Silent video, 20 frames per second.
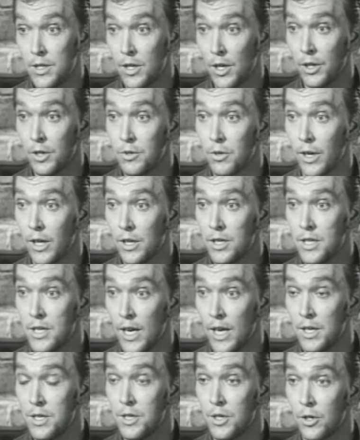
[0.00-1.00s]
He's on the trail to
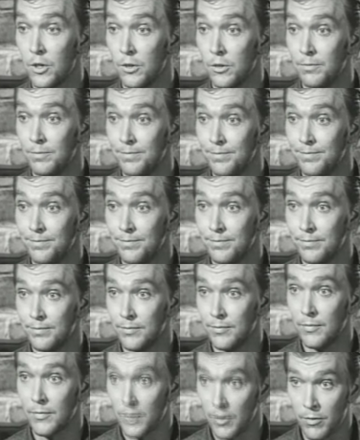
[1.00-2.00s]
Sandstone.
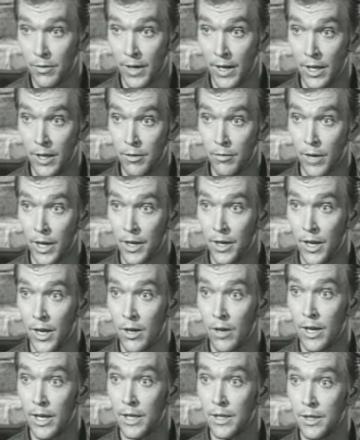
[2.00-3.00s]
If I leave right
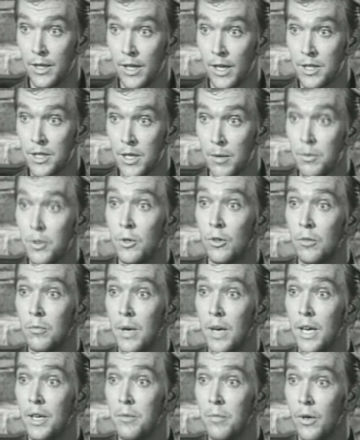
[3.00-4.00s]
now, I can catch up to him
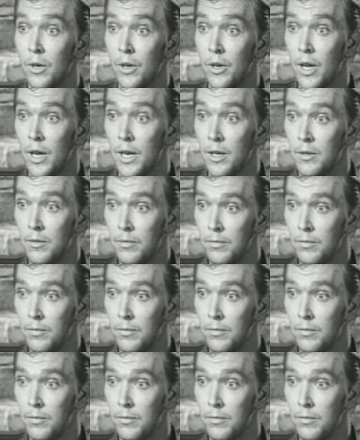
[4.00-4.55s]
by tomorrow night.